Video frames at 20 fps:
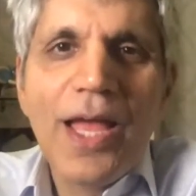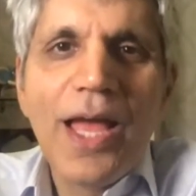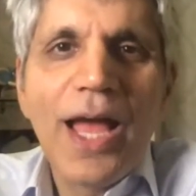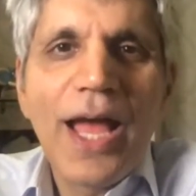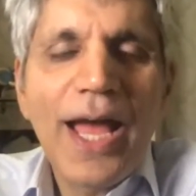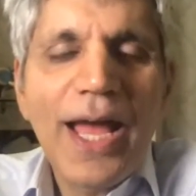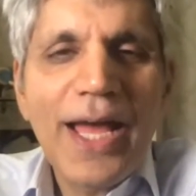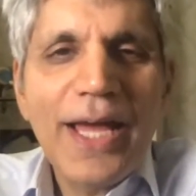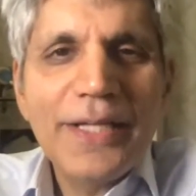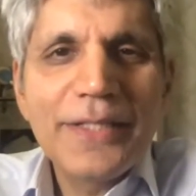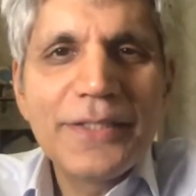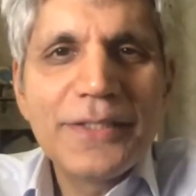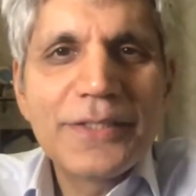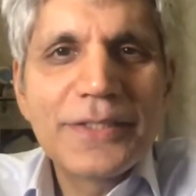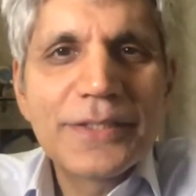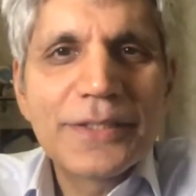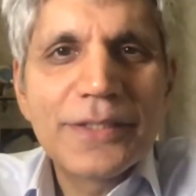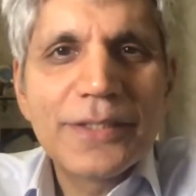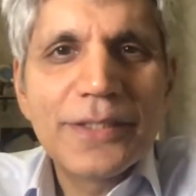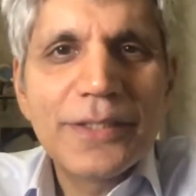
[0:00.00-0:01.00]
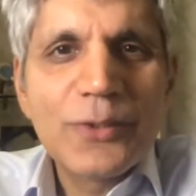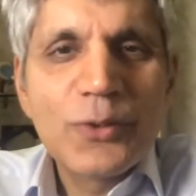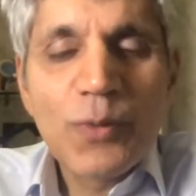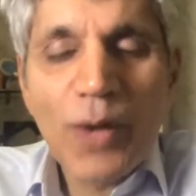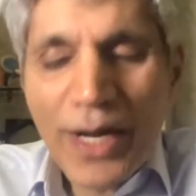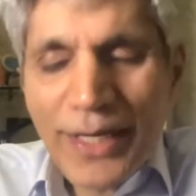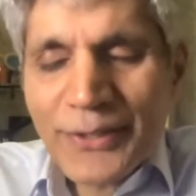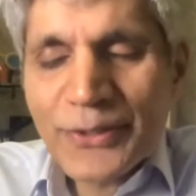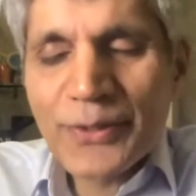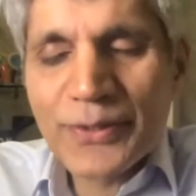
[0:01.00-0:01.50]
And to
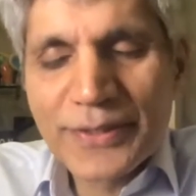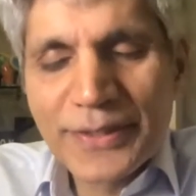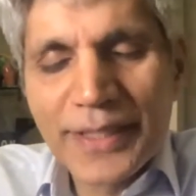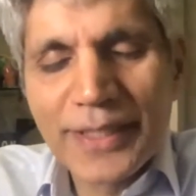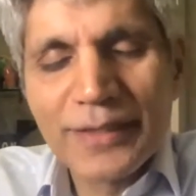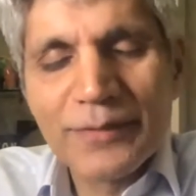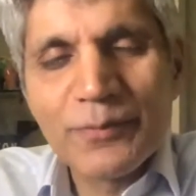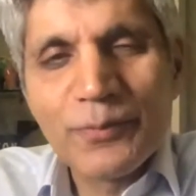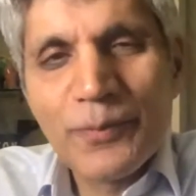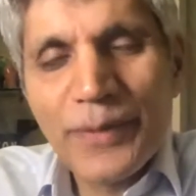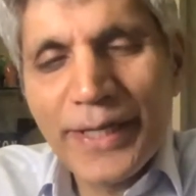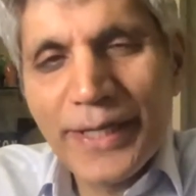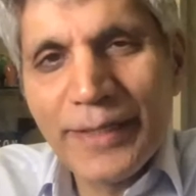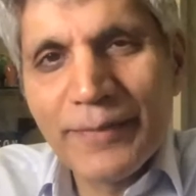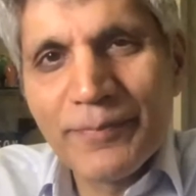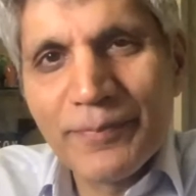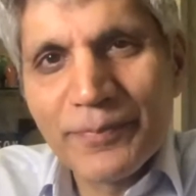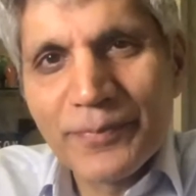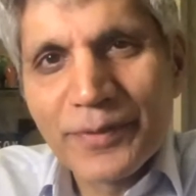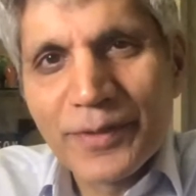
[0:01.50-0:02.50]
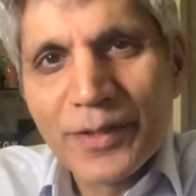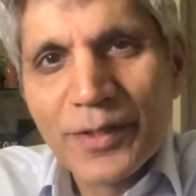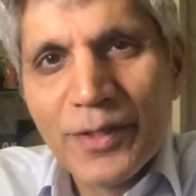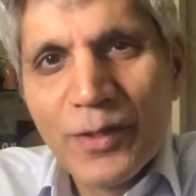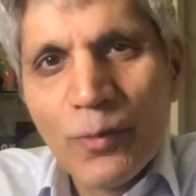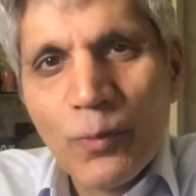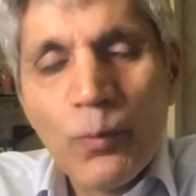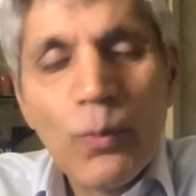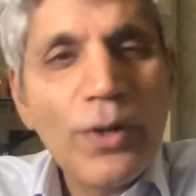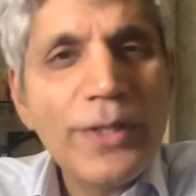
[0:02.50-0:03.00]
ask yourself, well,
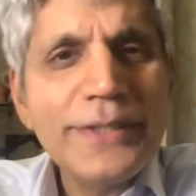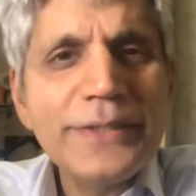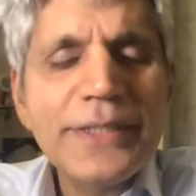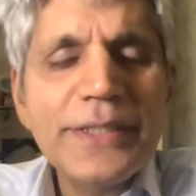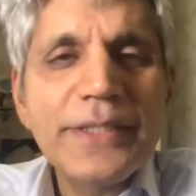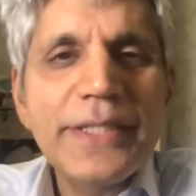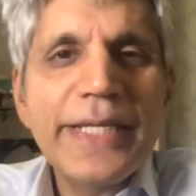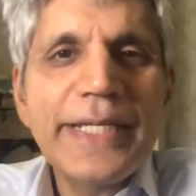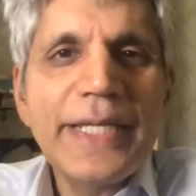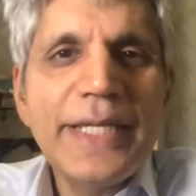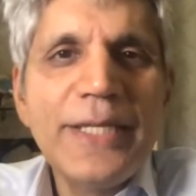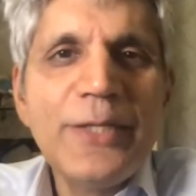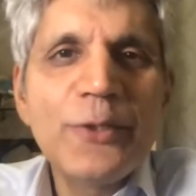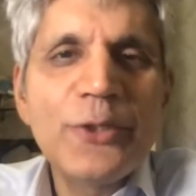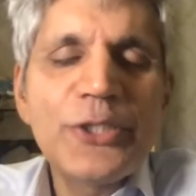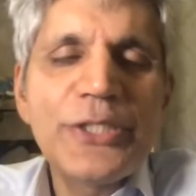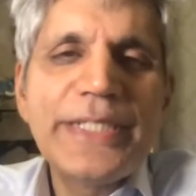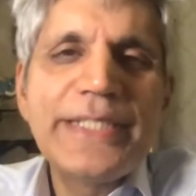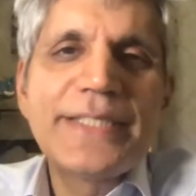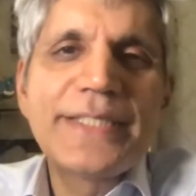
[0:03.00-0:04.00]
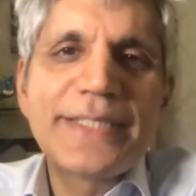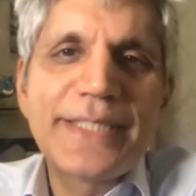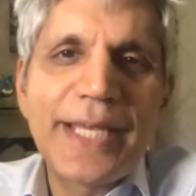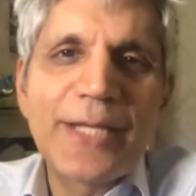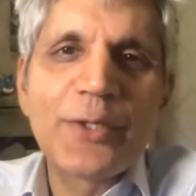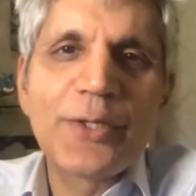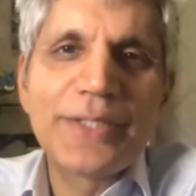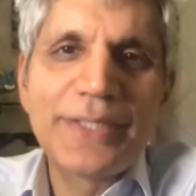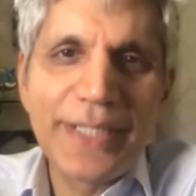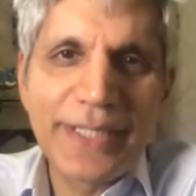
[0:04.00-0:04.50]
what is it that he or she
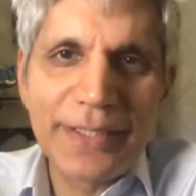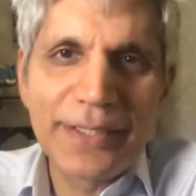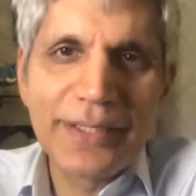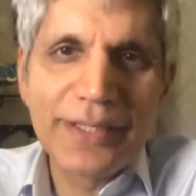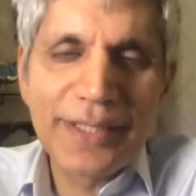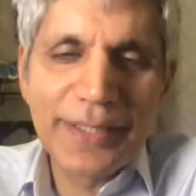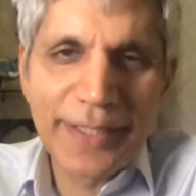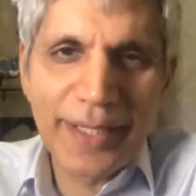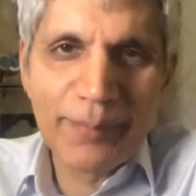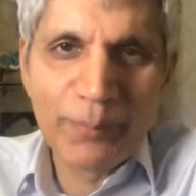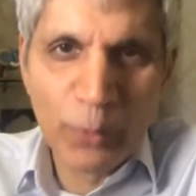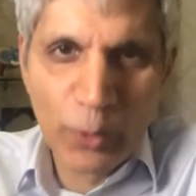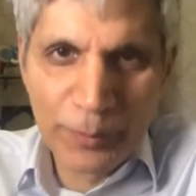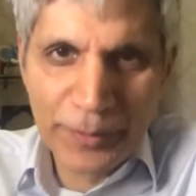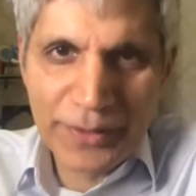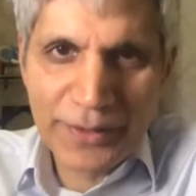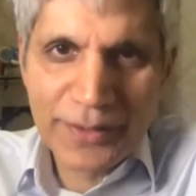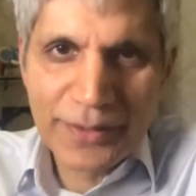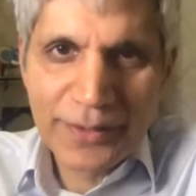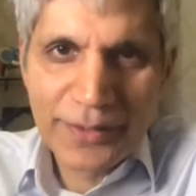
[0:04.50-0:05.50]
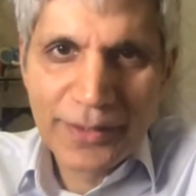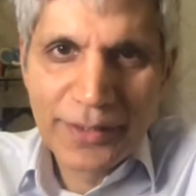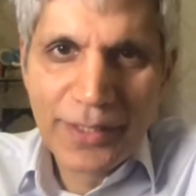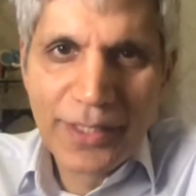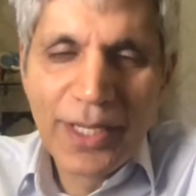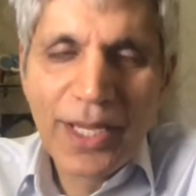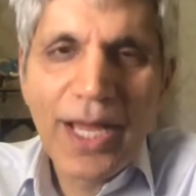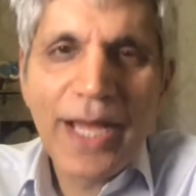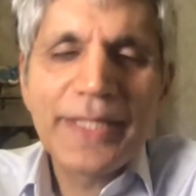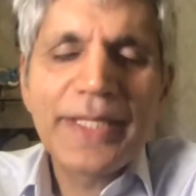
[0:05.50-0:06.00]
said or did in that moment?
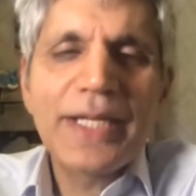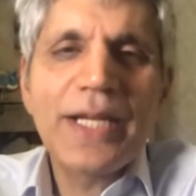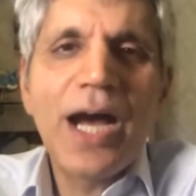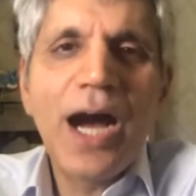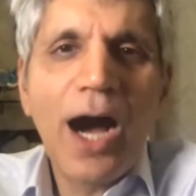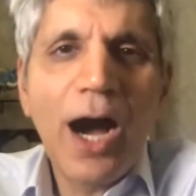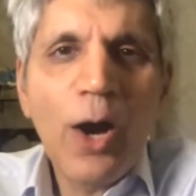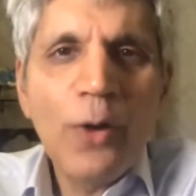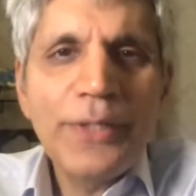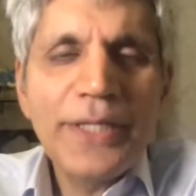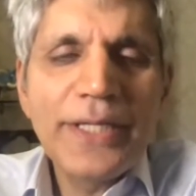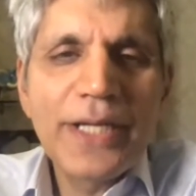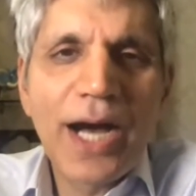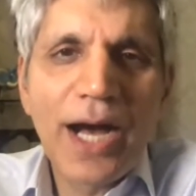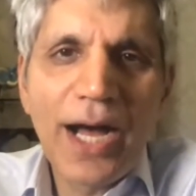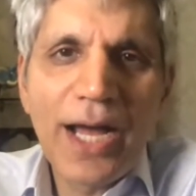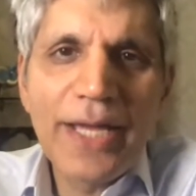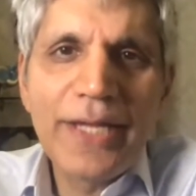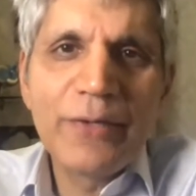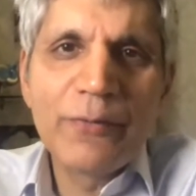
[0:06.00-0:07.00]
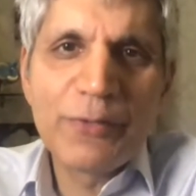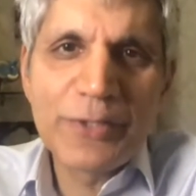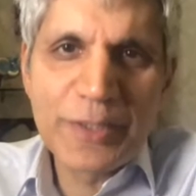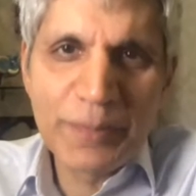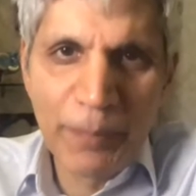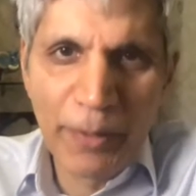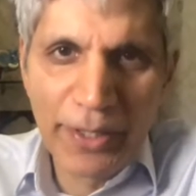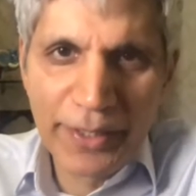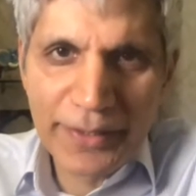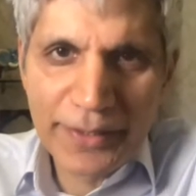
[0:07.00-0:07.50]
And then how did I
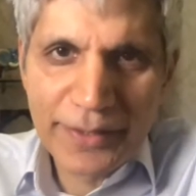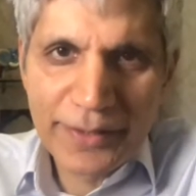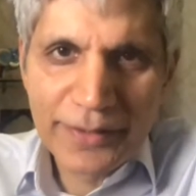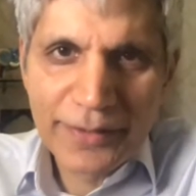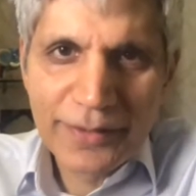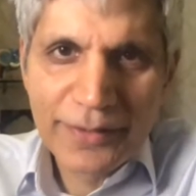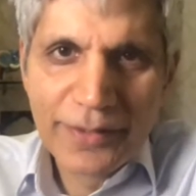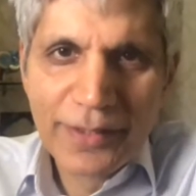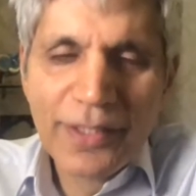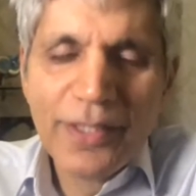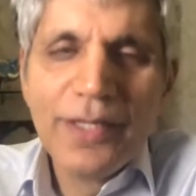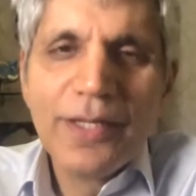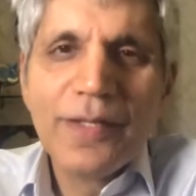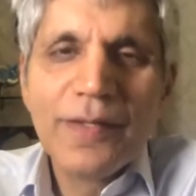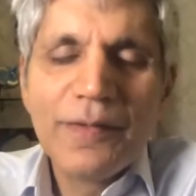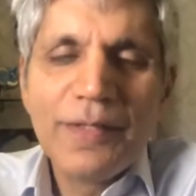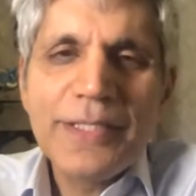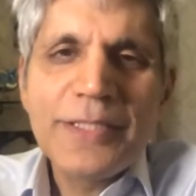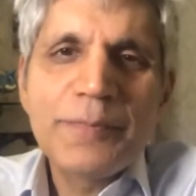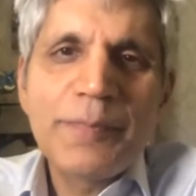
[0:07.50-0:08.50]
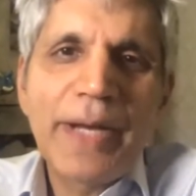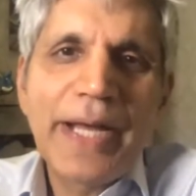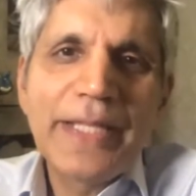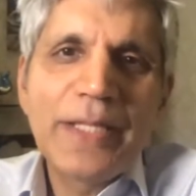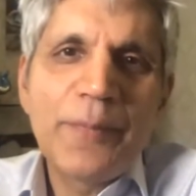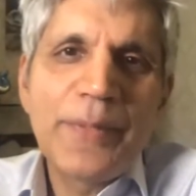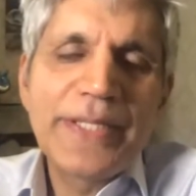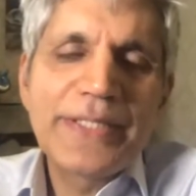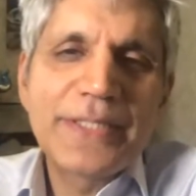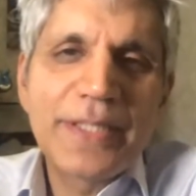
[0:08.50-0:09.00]
respond? This, by
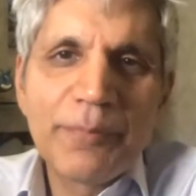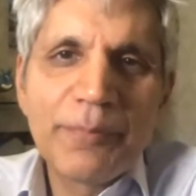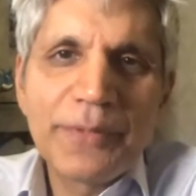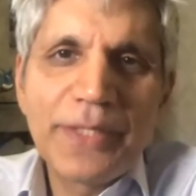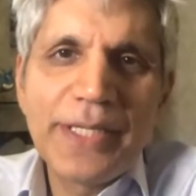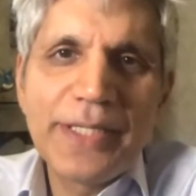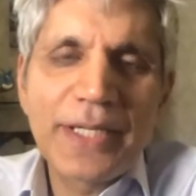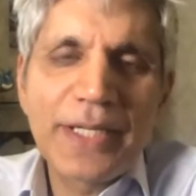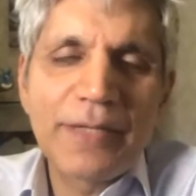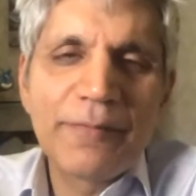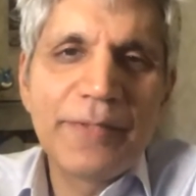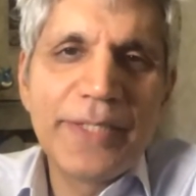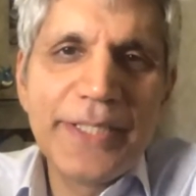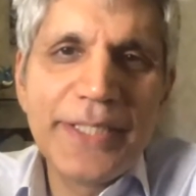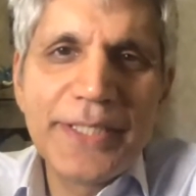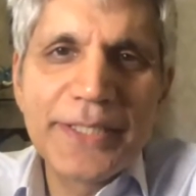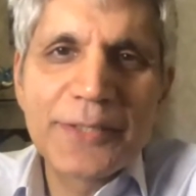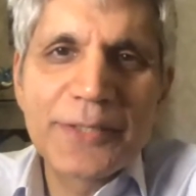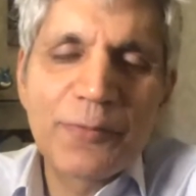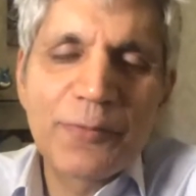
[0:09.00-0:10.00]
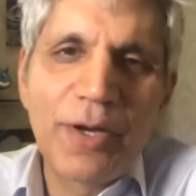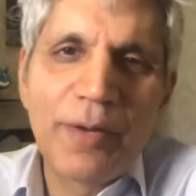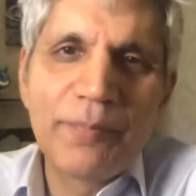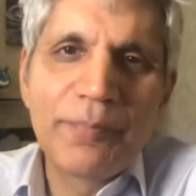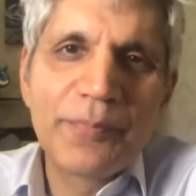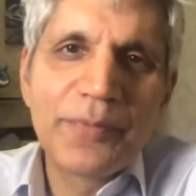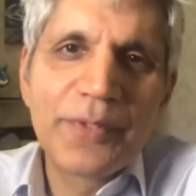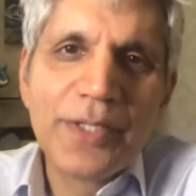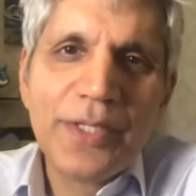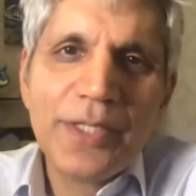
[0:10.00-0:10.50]
the way, is something that I've learned
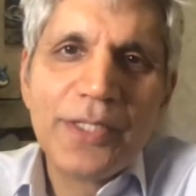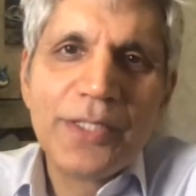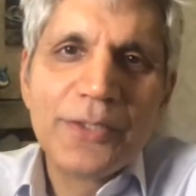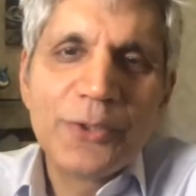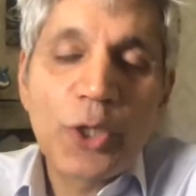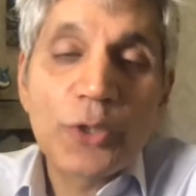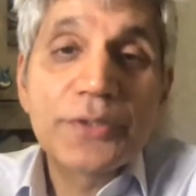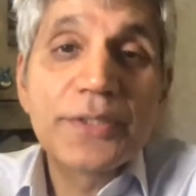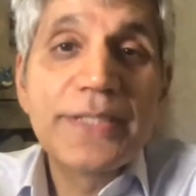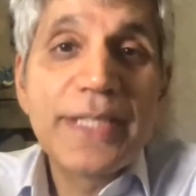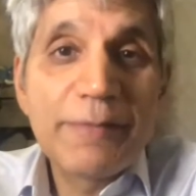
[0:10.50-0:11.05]
from Dr.